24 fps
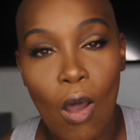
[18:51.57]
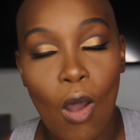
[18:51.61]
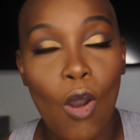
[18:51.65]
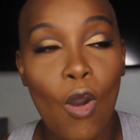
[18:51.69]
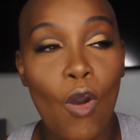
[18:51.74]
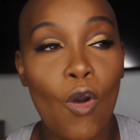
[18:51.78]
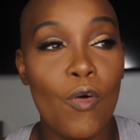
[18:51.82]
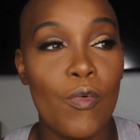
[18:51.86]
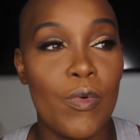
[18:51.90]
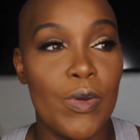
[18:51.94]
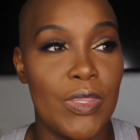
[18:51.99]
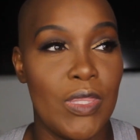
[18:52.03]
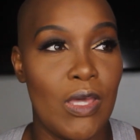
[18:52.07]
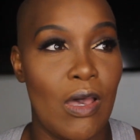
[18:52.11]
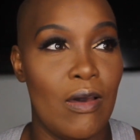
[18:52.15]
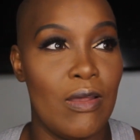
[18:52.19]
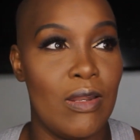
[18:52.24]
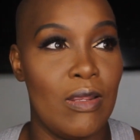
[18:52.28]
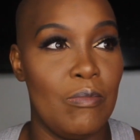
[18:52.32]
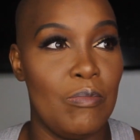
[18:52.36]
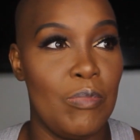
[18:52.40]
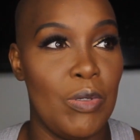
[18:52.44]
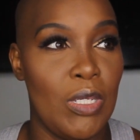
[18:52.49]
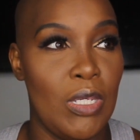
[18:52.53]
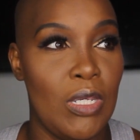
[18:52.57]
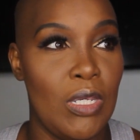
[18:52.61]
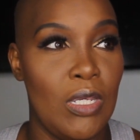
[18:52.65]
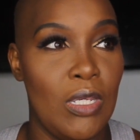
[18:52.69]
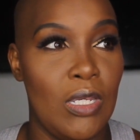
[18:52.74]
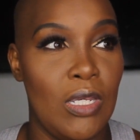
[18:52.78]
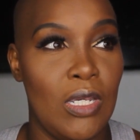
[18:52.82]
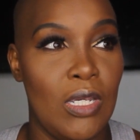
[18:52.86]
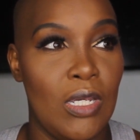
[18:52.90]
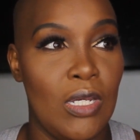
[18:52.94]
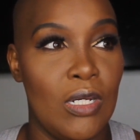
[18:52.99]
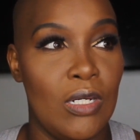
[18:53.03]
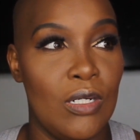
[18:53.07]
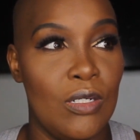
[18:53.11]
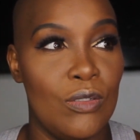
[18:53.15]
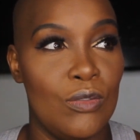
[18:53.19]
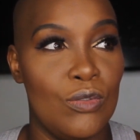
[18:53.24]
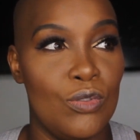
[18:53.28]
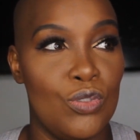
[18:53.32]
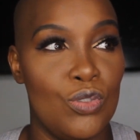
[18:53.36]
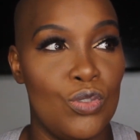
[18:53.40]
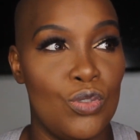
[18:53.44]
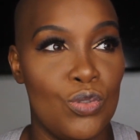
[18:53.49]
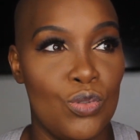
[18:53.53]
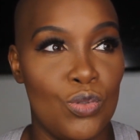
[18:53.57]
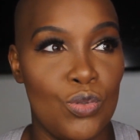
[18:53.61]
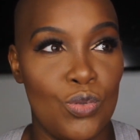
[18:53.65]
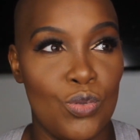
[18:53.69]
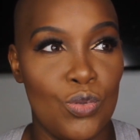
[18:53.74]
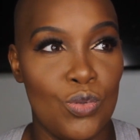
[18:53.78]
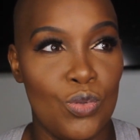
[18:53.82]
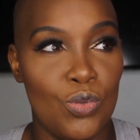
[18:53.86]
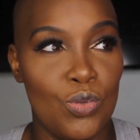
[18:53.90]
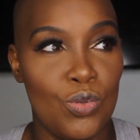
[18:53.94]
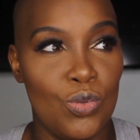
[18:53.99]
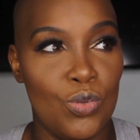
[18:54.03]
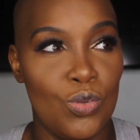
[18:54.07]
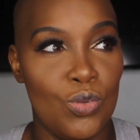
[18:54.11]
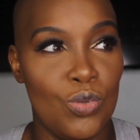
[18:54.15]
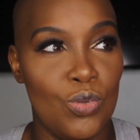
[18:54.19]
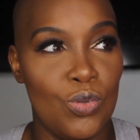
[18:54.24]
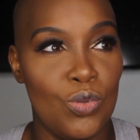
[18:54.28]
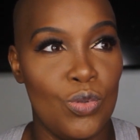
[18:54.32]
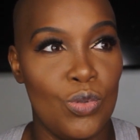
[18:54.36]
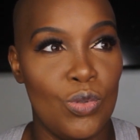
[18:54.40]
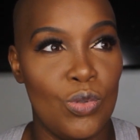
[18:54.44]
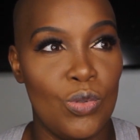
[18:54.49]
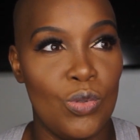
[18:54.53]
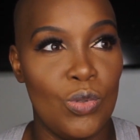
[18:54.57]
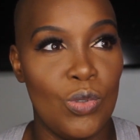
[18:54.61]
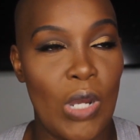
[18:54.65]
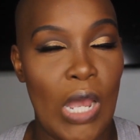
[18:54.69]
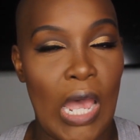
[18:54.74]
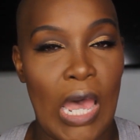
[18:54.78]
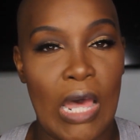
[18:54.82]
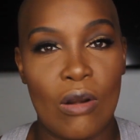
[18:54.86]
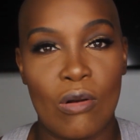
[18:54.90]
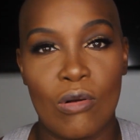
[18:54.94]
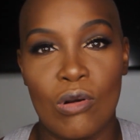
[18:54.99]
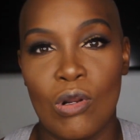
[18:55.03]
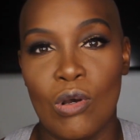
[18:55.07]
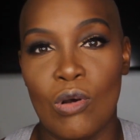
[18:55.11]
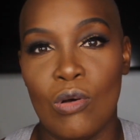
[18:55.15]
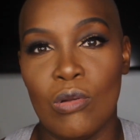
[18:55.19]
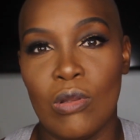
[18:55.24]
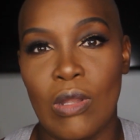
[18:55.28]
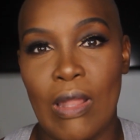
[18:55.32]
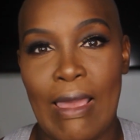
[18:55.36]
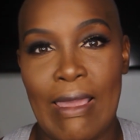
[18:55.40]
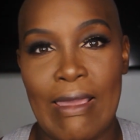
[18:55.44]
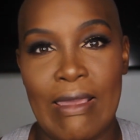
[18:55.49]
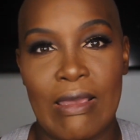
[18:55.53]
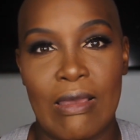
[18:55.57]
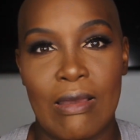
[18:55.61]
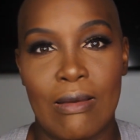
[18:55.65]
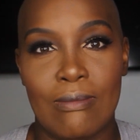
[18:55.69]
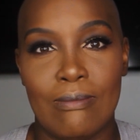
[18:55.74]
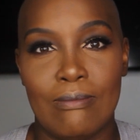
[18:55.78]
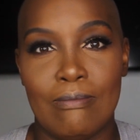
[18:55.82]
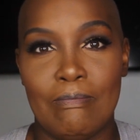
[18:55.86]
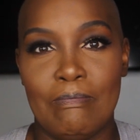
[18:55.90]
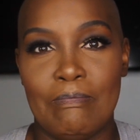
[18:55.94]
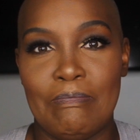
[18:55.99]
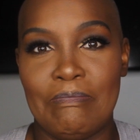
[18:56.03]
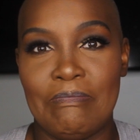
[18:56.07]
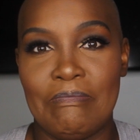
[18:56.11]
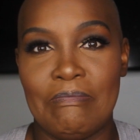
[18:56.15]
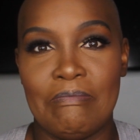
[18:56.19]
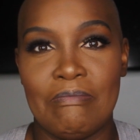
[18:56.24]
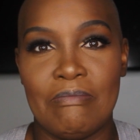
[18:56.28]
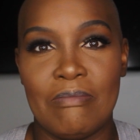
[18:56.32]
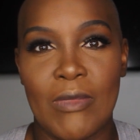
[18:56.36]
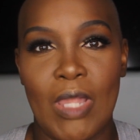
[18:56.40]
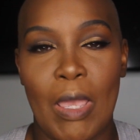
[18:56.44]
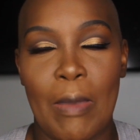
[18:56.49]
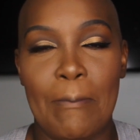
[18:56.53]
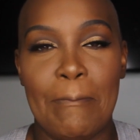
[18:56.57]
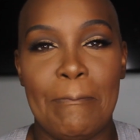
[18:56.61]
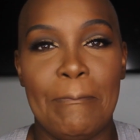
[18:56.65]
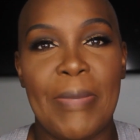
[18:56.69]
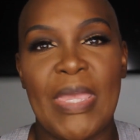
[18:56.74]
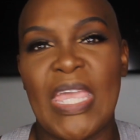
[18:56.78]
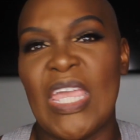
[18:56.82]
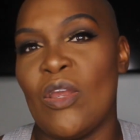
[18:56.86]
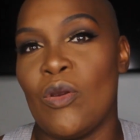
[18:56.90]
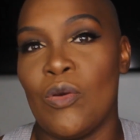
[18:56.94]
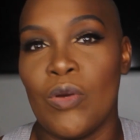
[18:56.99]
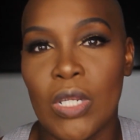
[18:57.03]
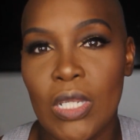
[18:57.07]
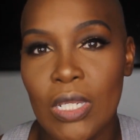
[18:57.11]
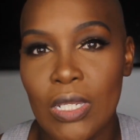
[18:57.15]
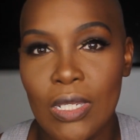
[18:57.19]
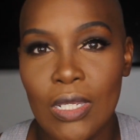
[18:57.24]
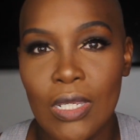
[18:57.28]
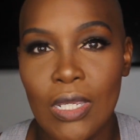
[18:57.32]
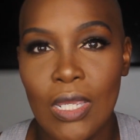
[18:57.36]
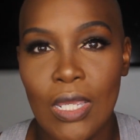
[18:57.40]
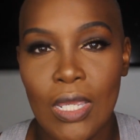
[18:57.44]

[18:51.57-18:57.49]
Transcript: or without it being too, I don't know, like berry.